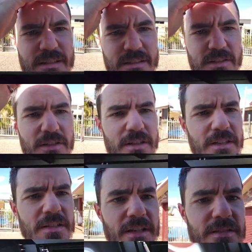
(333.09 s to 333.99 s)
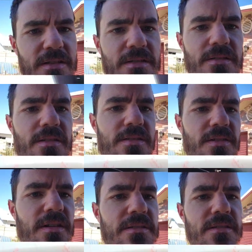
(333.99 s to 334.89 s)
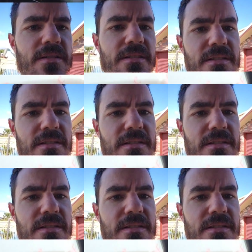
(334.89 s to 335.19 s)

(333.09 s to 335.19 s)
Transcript: So you've got easy access into the sides.